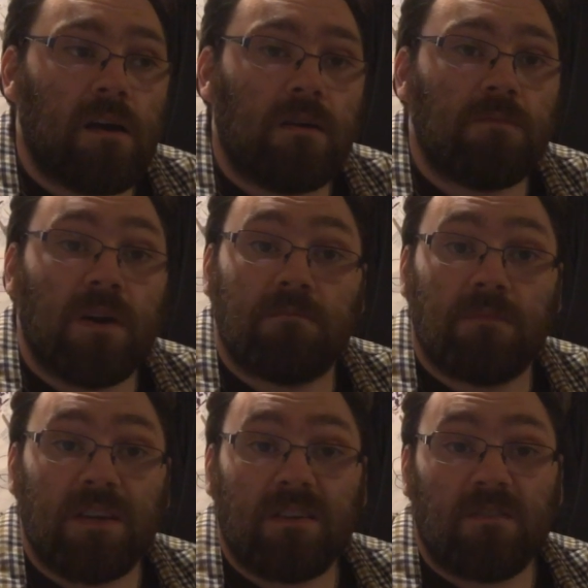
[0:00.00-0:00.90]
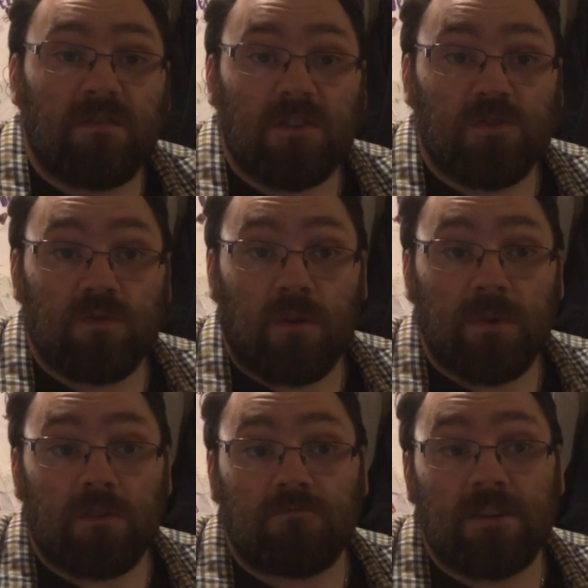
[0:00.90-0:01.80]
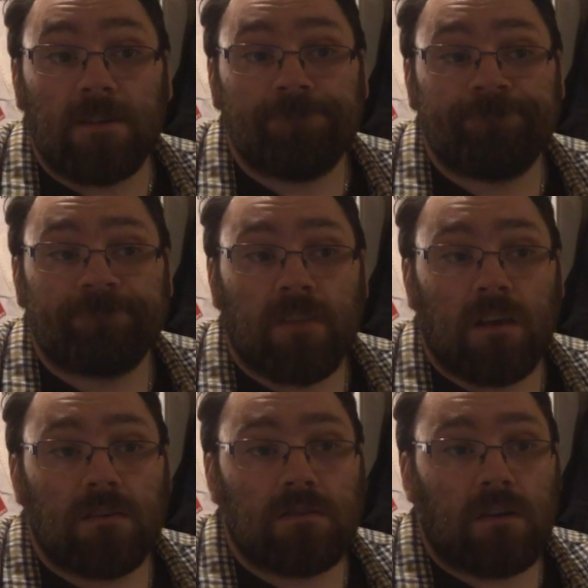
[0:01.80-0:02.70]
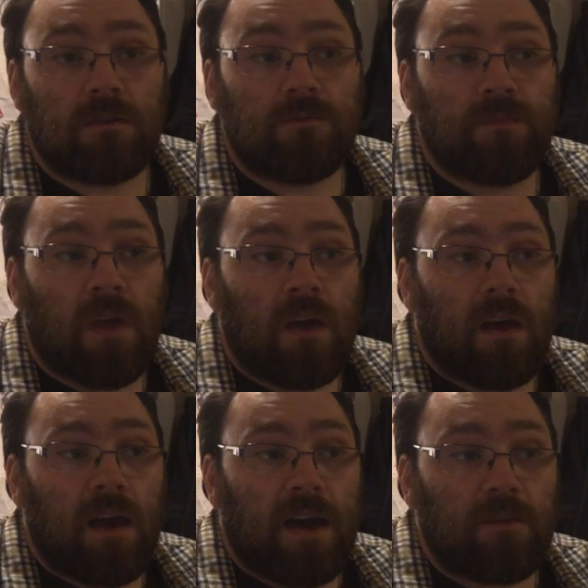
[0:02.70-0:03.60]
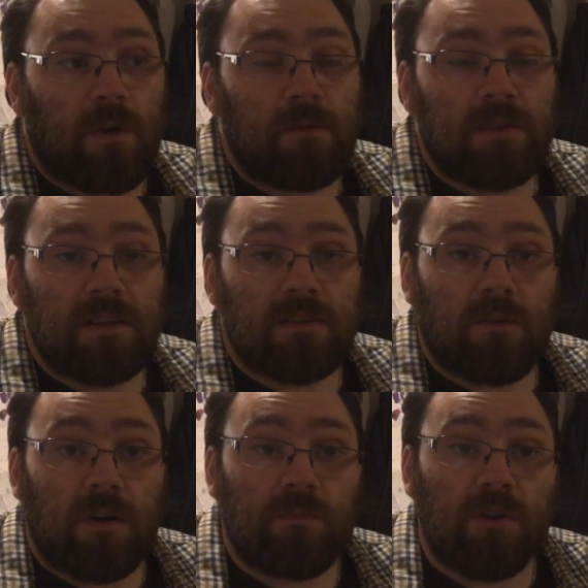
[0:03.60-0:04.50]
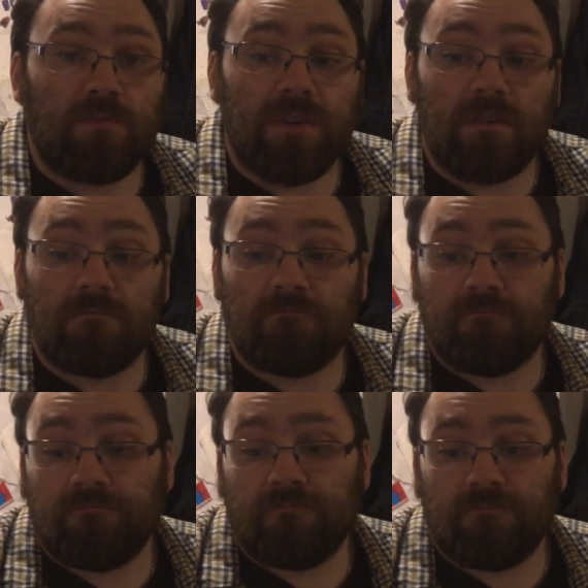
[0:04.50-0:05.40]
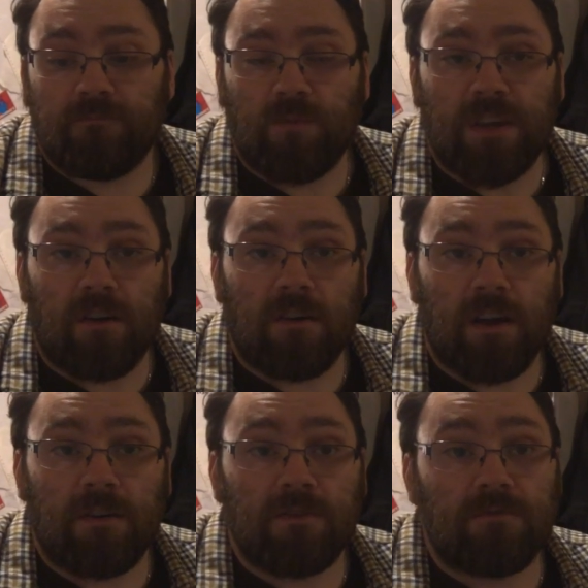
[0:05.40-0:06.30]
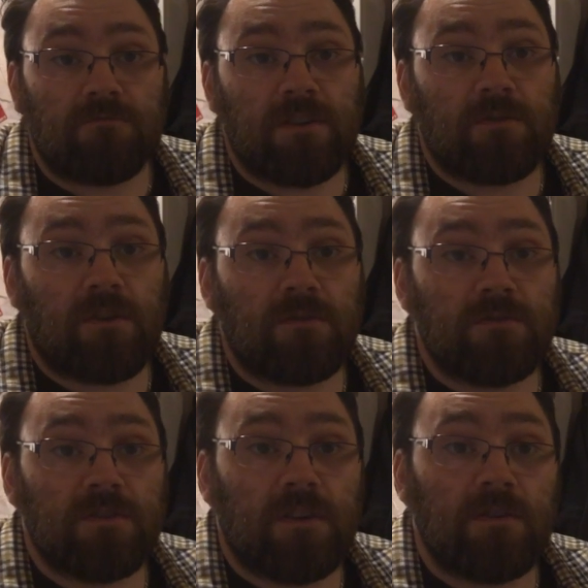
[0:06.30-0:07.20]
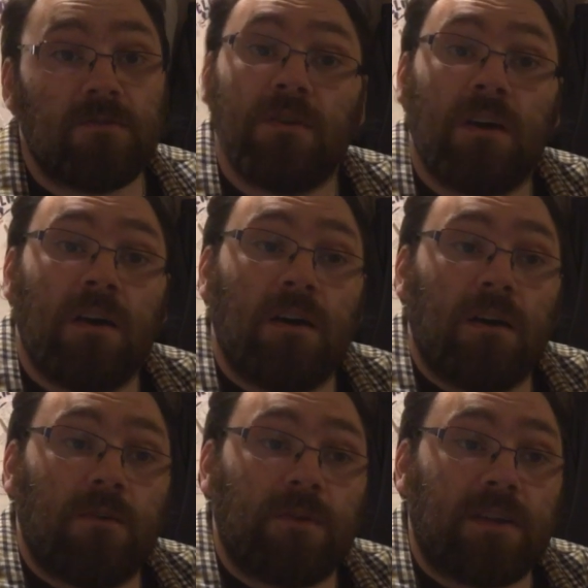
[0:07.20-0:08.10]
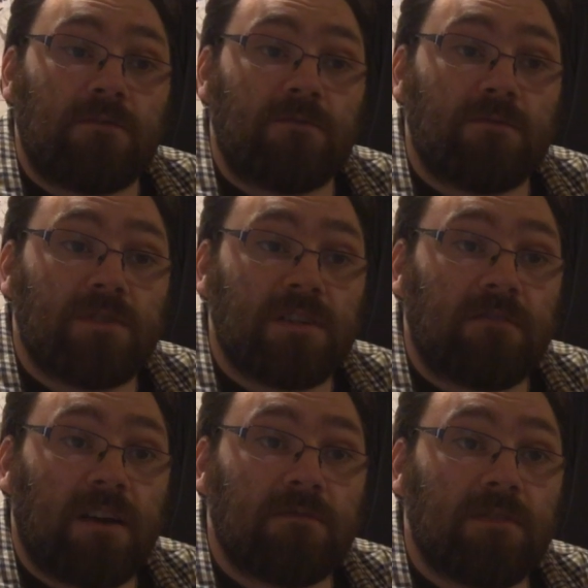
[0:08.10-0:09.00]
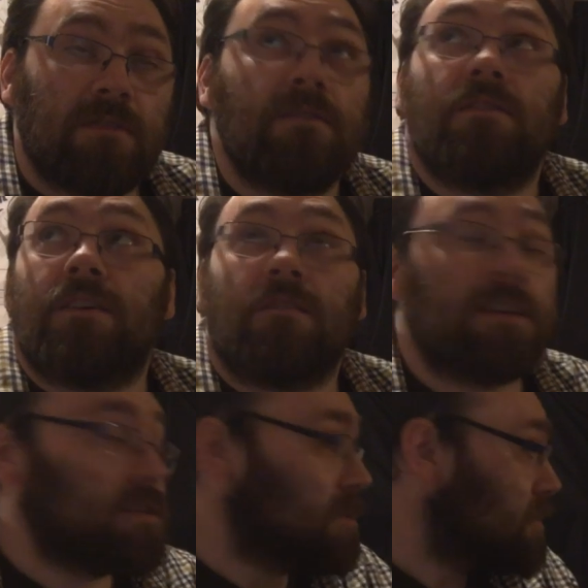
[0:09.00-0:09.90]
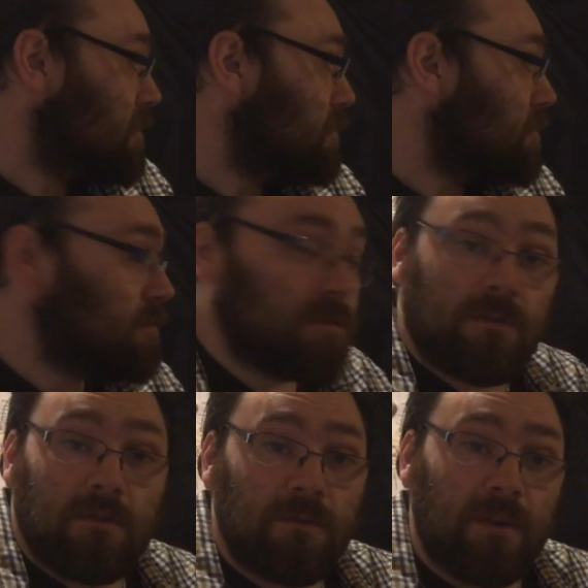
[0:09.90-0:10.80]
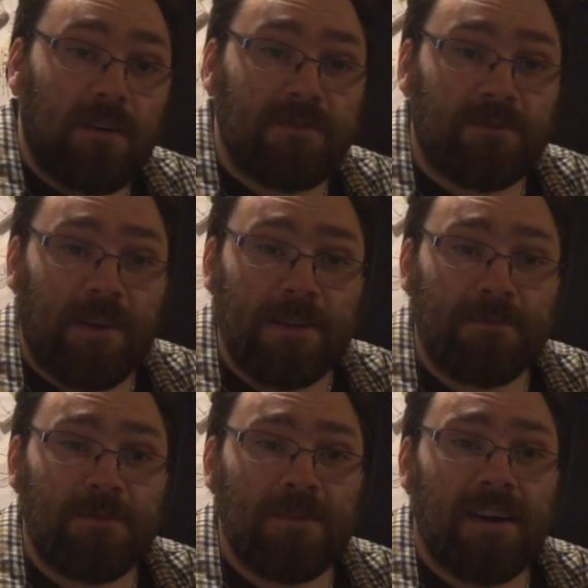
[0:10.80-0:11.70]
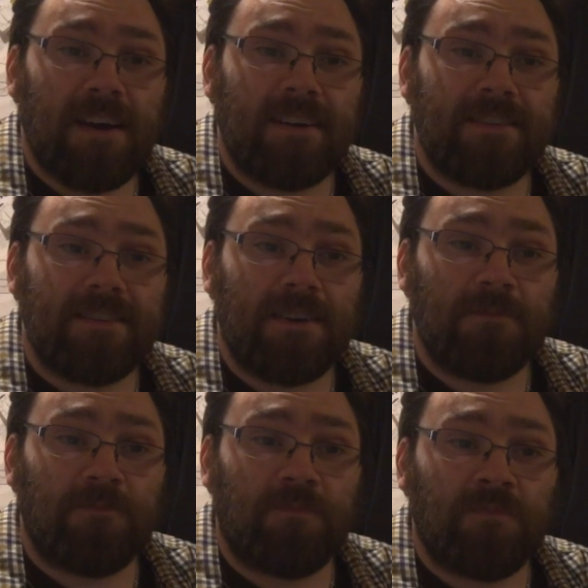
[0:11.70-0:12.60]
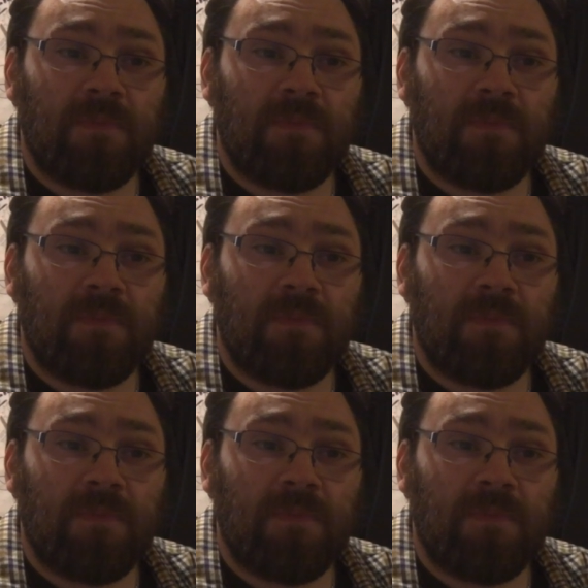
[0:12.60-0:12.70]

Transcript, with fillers: um, and make a virtual Comic Con, really. So at the moment it's quite appropriate. We can't go and do the real con, so we're going to all sit round in our kitchens or wherever's available and um,